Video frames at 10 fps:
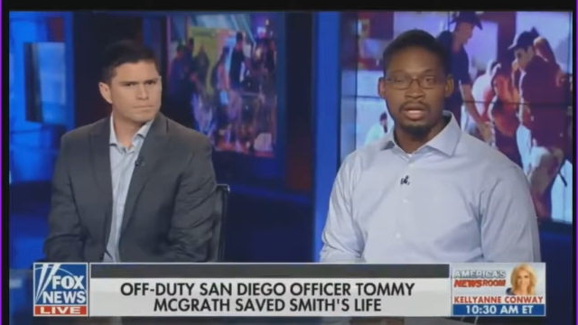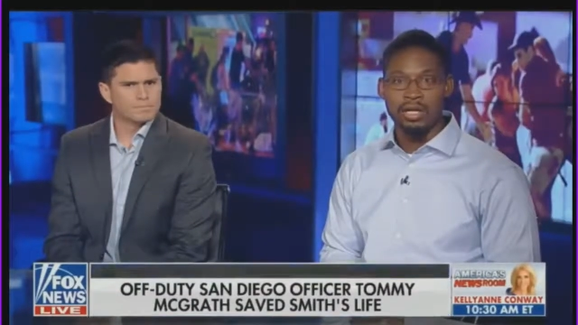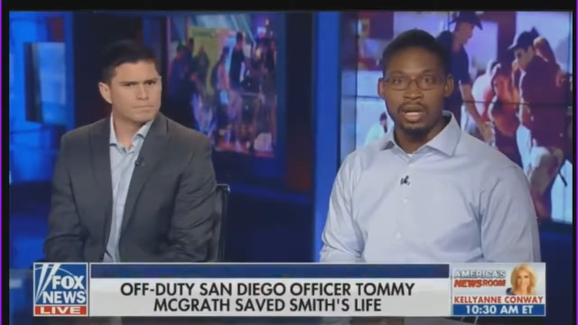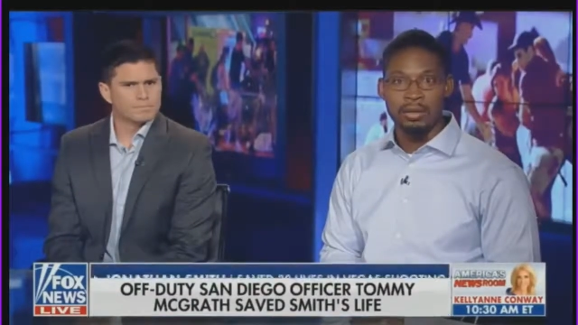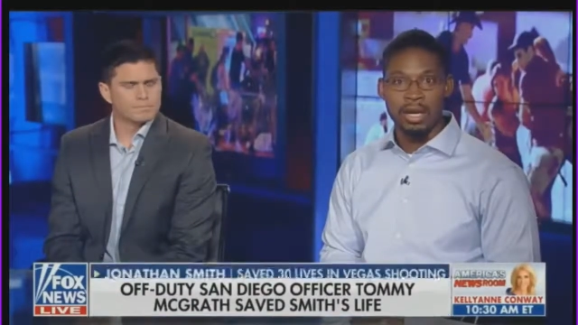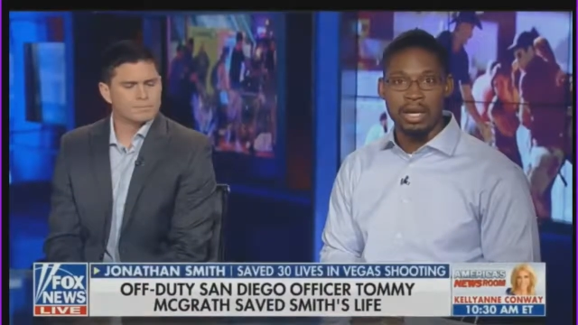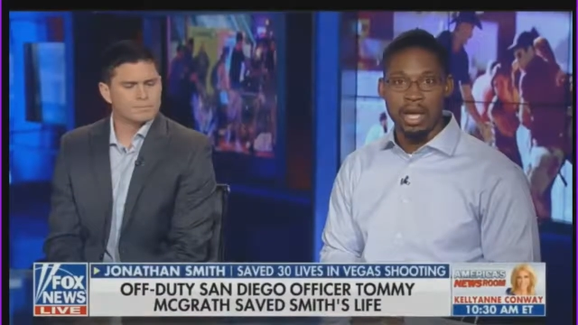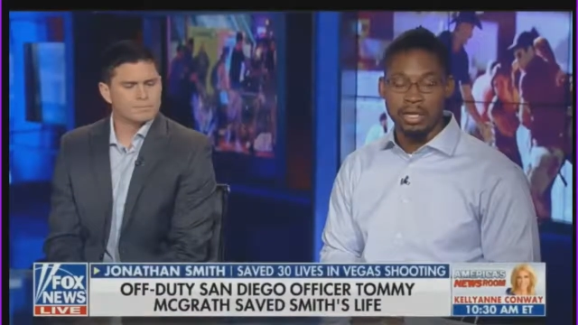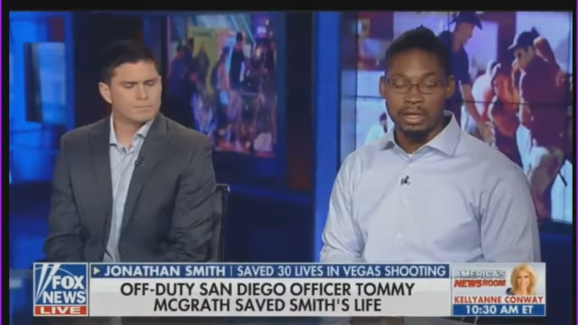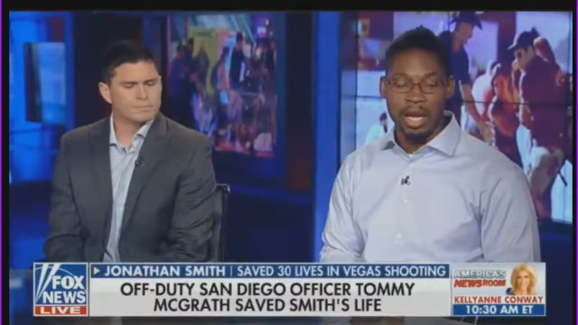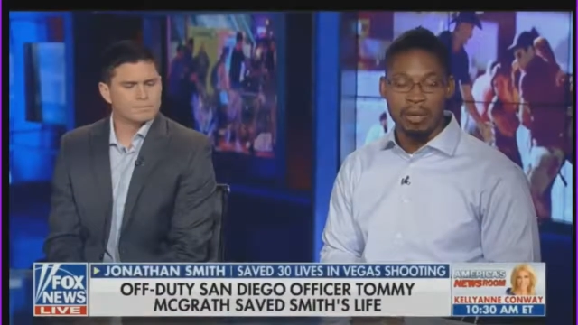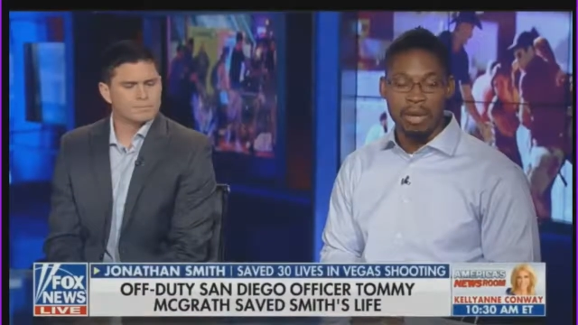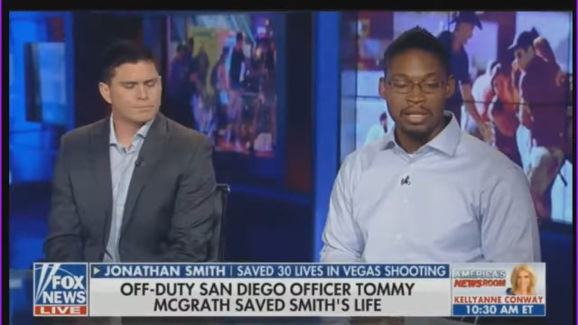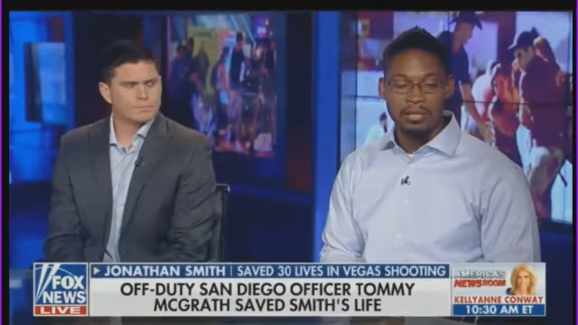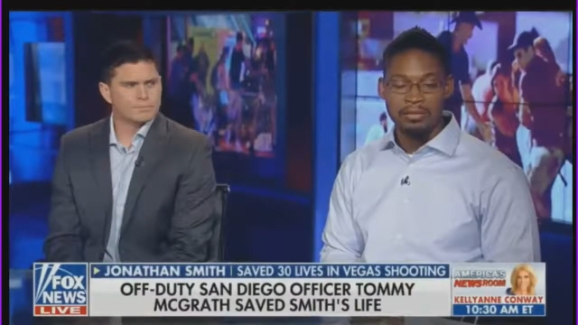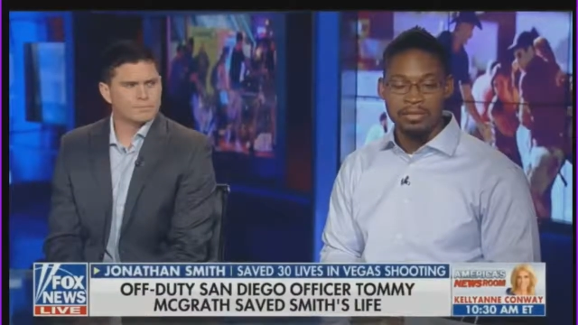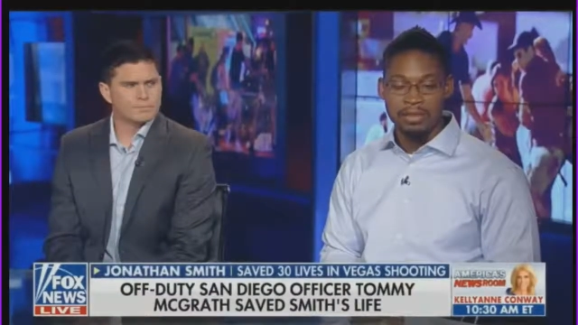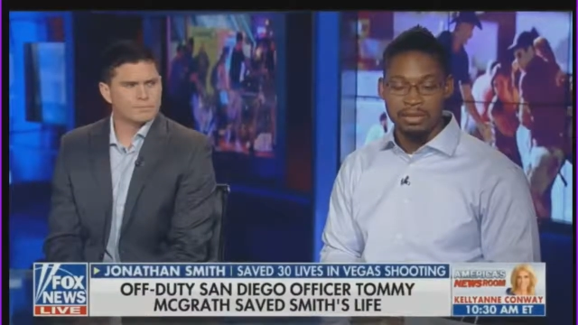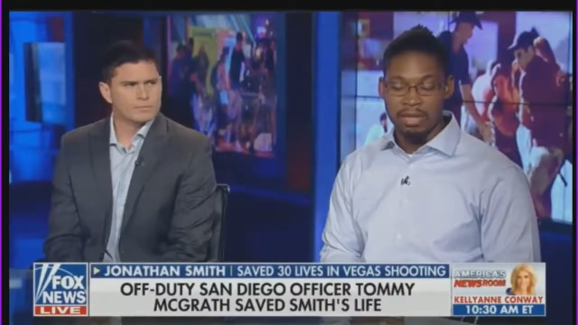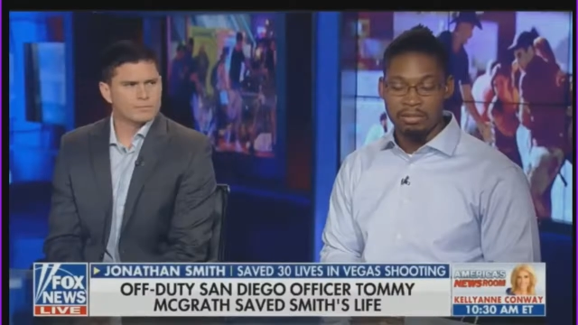Speaker 1: um, and I actually got back to my
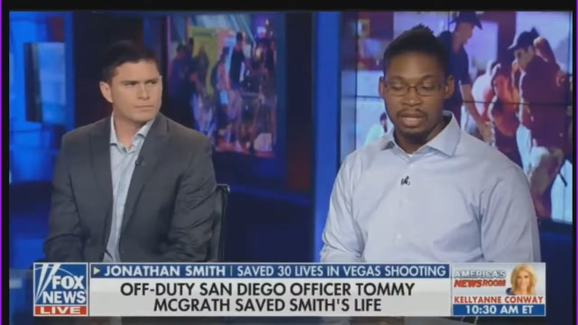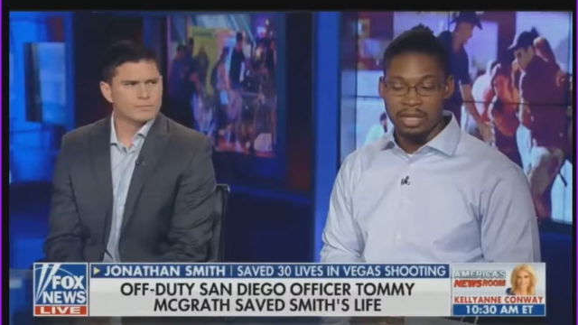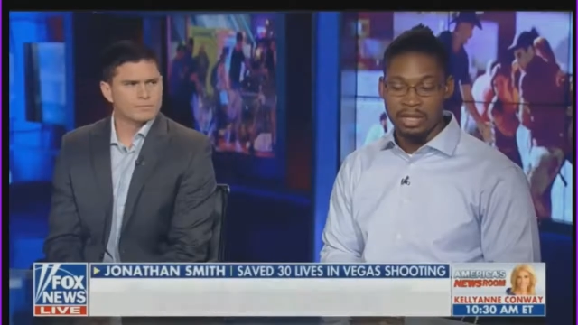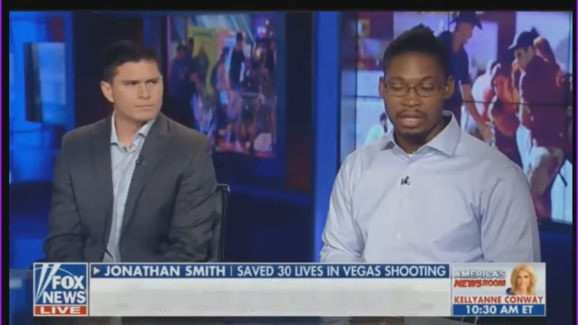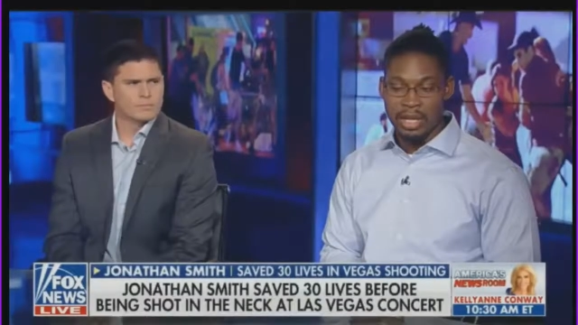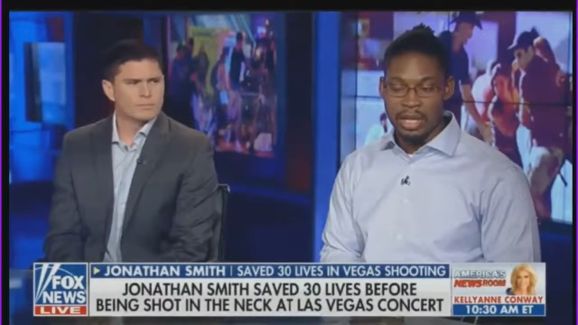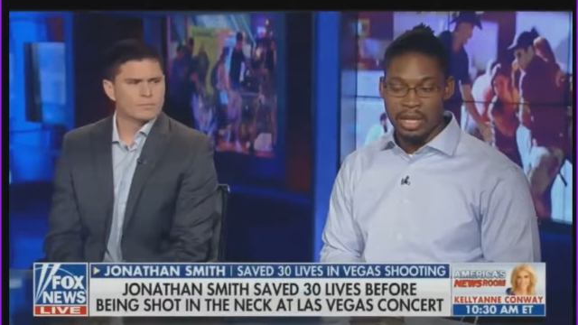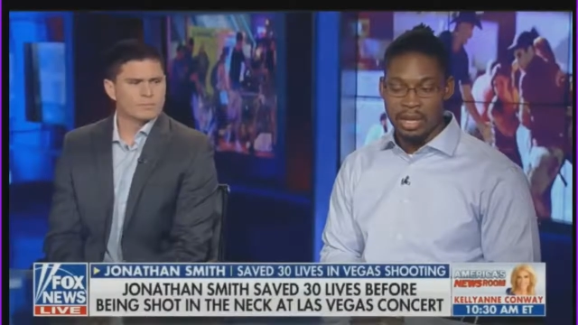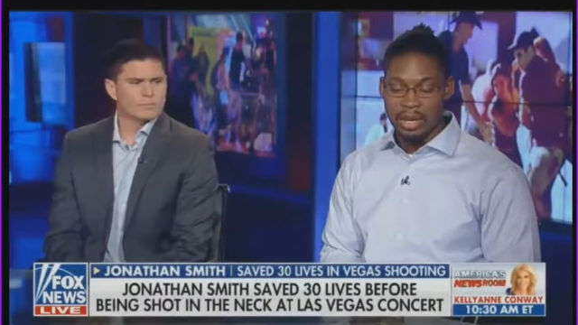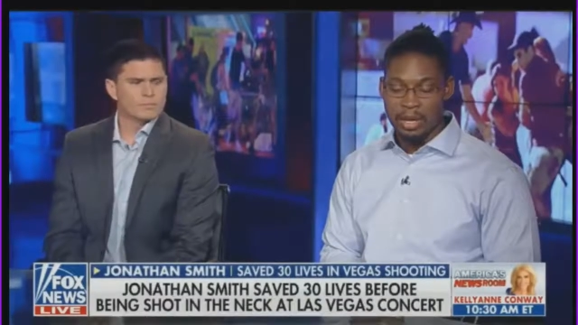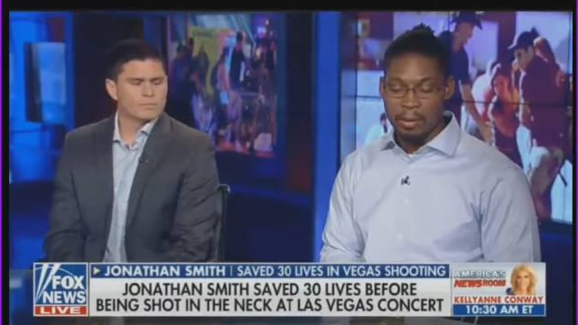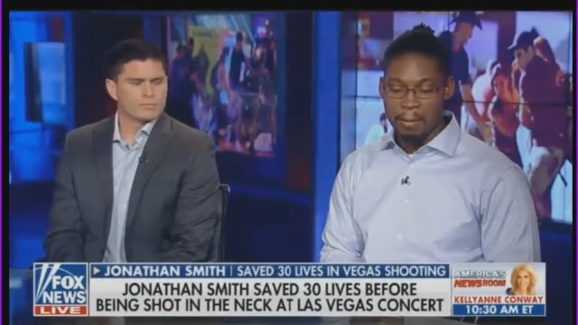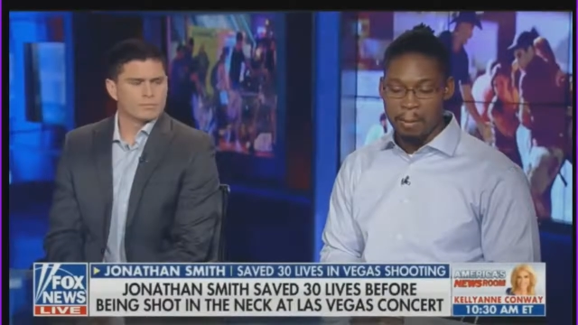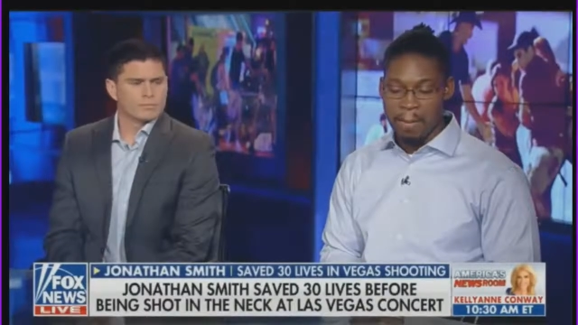foot, my feet. Um,